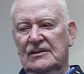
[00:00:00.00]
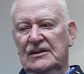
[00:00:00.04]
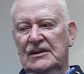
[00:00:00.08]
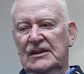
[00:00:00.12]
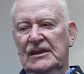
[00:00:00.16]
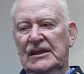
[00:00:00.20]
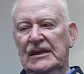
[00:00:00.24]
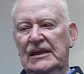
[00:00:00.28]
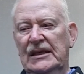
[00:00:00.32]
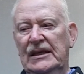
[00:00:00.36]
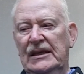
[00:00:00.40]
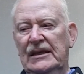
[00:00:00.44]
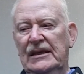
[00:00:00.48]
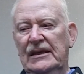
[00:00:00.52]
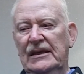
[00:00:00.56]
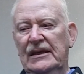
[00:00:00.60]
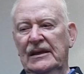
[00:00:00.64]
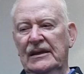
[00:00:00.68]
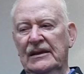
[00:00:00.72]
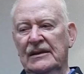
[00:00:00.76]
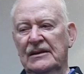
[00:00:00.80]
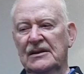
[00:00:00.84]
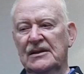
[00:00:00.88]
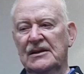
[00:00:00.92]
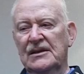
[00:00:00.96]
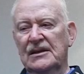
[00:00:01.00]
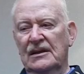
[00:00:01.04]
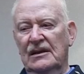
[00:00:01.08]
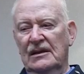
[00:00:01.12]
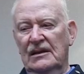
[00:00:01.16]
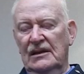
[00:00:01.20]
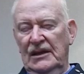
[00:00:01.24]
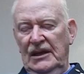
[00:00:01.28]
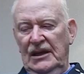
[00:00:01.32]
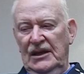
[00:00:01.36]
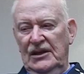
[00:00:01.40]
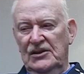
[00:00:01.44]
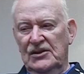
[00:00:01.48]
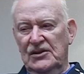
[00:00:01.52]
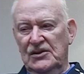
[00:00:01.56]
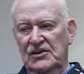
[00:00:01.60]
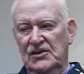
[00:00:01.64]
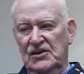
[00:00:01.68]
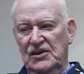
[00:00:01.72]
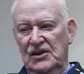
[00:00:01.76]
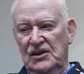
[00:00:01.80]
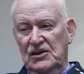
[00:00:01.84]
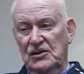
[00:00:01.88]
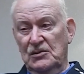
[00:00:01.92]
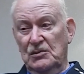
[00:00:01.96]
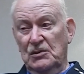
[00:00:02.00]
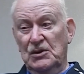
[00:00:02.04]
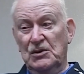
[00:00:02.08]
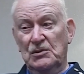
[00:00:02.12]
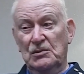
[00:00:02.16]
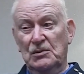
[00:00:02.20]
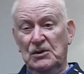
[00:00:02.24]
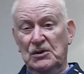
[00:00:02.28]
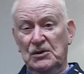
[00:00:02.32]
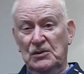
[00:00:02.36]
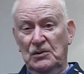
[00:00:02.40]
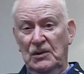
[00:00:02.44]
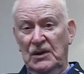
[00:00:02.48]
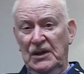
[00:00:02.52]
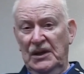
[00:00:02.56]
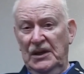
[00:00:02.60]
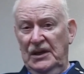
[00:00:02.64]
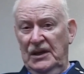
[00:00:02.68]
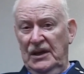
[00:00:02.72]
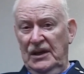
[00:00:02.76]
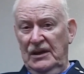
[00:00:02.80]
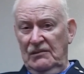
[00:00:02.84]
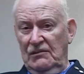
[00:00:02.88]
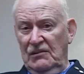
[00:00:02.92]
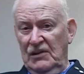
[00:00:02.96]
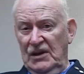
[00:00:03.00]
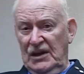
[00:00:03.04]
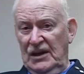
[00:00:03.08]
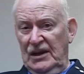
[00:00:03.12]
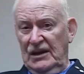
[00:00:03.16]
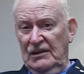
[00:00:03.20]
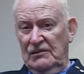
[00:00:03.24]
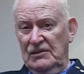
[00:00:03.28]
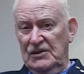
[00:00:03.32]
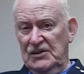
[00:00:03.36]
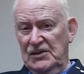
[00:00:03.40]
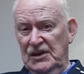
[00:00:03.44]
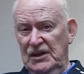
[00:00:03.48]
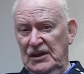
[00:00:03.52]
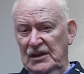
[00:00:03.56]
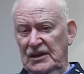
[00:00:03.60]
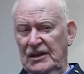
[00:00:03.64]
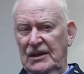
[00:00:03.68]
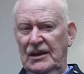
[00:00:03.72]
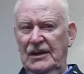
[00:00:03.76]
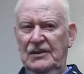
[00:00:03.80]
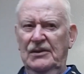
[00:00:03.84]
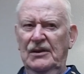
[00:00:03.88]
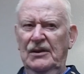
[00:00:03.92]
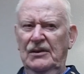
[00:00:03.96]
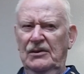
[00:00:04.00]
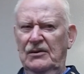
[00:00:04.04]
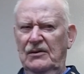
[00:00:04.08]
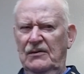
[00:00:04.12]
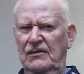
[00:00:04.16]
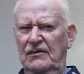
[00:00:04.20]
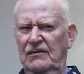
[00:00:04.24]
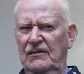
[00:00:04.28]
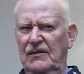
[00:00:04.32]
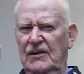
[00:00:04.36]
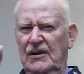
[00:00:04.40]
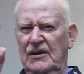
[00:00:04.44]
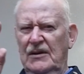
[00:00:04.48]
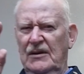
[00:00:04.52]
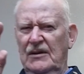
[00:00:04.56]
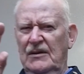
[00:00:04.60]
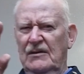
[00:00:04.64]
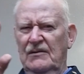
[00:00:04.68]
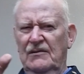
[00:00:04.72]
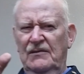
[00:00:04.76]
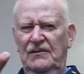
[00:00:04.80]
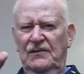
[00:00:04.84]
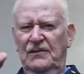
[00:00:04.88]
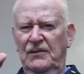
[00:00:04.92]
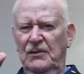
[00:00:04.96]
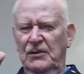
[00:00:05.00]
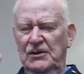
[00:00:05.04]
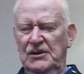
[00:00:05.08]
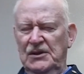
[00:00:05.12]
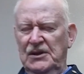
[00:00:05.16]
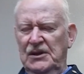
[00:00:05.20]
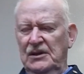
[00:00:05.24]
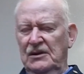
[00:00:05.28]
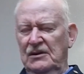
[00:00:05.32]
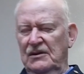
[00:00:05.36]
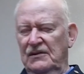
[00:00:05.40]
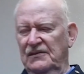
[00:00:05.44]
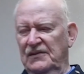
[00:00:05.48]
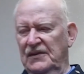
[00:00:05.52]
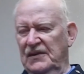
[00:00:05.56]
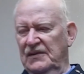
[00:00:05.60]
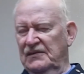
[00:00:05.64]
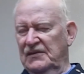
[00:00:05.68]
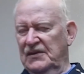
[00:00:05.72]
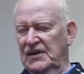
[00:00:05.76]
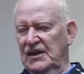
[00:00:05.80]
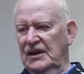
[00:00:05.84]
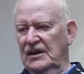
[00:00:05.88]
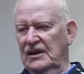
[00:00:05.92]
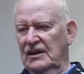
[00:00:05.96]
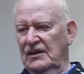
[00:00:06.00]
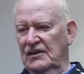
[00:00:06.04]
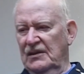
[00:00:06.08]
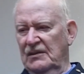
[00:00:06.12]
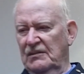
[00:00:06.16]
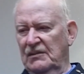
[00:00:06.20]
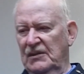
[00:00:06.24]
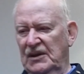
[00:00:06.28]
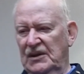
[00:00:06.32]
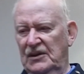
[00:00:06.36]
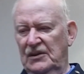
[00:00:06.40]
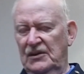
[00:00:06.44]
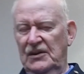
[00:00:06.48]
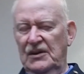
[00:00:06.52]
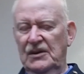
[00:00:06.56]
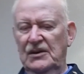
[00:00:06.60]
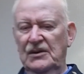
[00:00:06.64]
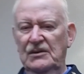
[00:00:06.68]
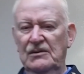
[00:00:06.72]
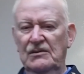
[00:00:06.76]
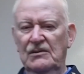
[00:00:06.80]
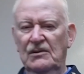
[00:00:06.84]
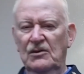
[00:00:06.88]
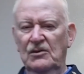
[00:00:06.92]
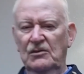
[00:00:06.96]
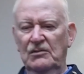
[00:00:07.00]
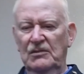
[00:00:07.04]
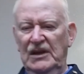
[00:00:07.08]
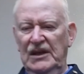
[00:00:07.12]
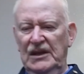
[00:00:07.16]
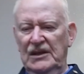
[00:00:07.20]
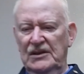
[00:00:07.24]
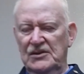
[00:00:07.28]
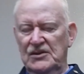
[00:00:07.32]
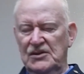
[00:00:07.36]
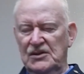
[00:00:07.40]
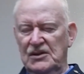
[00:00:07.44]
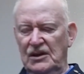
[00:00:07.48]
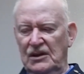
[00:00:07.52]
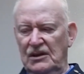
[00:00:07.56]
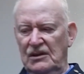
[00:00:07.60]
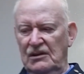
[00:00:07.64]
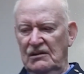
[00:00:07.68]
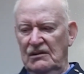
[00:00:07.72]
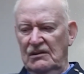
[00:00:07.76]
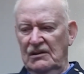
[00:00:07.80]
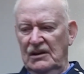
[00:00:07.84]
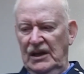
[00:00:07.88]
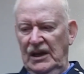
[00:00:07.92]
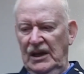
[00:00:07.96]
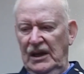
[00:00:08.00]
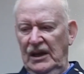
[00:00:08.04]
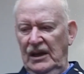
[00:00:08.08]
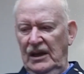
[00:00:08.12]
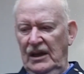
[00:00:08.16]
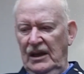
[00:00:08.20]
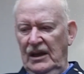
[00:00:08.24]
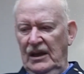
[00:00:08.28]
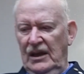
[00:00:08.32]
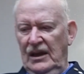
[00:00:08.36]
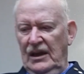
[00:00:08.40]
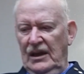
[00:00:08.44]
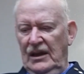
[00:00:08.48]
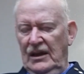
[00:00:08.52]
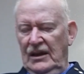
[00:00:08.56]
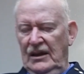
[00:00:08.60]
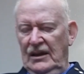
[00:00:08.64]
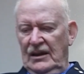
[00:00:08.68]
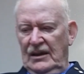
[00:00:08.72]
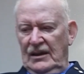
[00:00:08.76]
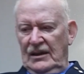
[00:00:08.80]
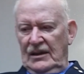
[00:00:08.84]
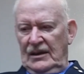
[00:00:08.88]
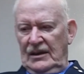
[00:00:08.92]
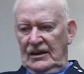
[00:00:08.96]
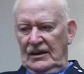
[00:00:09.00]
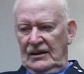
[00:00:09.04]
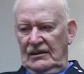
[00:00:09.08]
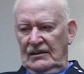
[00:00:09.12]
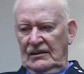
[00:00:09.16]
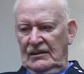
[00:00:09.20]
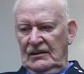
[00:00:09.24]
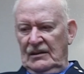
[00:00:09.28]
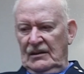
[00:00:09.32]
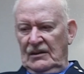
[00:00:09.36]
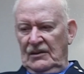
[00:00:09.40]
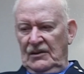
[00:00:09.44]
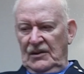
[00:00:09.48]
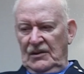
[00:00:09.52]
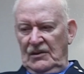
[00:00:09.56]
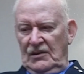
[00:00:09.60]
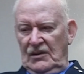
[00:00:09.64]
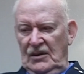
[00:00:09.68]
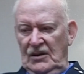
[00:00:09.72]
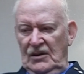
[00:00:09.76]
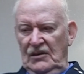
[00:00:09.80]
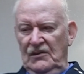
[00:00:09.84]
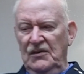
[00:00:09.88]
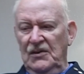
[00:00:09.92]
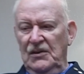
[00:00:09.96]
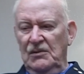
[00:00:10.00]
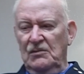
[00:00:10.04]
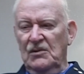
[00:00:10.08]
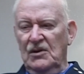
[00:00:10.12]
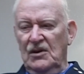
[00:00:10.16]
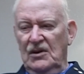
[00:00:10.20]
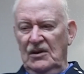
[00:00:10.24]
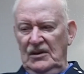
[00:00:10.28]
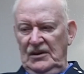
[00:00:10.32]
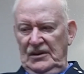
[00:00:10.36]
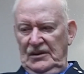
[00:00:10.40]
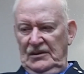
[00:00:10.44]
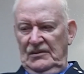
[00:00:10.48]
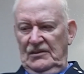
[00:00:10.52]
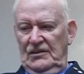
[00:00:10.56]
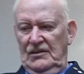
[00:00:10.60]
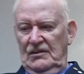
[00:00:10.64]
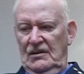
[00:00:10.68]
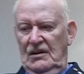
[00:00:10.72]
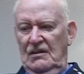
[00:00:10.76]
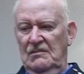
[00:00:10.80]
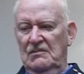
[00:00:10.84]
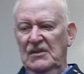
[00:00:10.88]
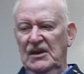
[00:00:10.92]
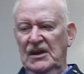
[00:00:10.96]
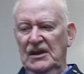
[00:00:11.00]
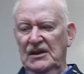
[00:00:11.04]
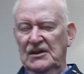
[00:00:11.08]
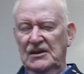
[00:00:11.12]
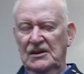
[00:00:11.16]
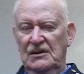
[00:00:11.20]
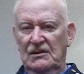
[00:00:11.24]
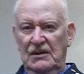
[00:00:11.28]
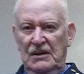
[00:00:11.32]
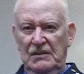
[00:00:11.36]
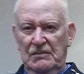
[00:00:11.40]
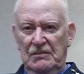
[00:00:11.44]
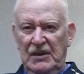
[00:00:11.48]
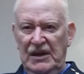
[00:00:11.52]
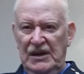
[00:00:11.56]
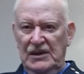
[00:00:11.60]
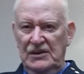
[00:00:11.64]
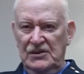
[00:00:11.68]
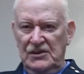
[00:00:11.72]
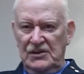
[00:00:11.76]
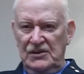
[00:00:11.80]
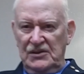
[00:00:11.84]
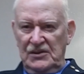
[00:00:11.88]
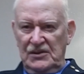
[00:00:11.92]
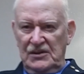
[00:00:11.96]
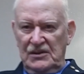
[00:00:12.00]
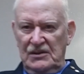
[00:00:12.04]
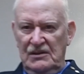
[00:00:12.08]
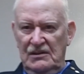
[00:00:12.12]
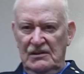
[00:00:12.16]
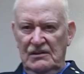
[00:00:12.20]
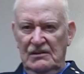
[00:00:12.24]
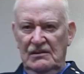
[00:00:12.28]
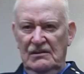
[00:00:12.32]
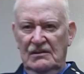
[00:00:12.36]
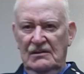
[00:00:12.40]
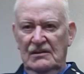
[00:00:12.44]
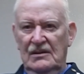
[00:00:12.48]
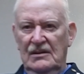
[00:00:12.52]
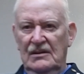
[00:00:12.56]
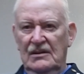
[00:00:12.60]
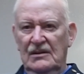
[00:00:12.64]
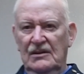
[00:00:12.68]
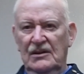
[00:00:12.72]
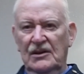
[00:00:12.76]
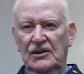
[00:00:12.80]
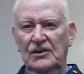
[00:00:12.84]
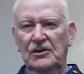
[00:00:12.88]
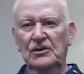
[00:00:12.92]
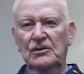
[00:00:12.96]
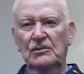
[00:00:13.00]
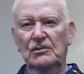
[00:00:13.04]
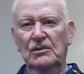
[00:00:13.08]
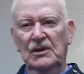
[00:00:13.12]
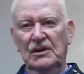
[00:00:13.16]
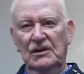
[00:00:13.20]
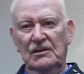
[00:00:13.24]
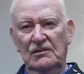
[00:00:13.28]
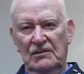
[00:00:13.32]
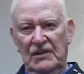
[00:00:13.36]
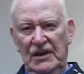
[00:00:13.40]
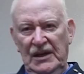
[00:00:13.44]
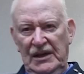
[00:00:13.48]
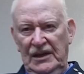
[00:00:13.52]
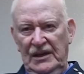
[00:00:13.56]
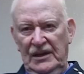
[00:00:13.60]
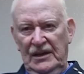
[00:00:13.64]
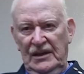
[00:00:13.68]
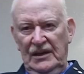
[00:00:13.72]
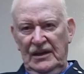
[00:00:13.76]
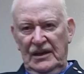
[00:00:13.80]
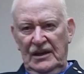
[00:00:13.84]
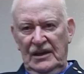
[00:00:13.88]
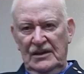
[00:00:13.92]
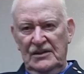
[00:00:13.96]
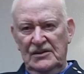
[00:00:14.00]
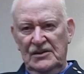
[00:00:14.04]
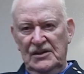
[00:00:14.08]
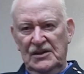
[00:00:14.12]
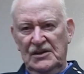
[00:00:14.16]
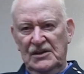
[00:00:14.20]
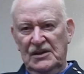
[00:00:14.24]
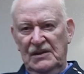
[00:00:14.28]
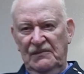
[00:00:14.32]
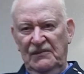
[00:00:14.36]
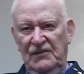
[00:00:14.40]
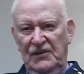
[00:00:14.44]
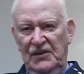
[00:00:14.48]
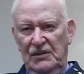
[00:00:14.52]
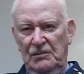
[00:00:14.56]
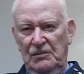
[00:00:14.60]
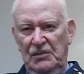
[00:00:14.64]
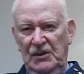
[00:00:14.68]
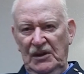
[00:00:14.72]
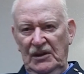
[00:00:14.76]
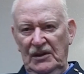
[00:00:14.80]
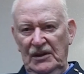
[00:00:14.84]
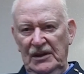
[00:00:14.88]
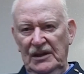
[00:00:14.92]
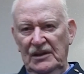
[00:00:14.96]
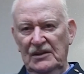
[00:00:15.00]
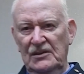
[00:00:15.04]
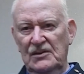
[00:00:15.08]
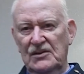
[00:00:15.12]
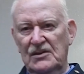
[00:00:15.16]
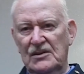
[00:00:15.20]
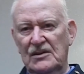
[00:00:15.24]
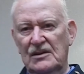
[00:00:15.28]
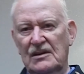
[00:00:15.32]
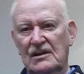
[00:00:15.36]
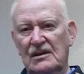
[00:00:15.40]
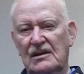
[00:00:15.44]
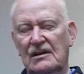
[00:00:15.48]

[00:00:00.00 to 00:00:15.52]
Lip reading: The intel agencies, which were 28 when I was in, and I think there are 14 or 15 of them under the new Homeland Security, they're all over the world. There are military bases that you wouldn't recognize except for the buildings.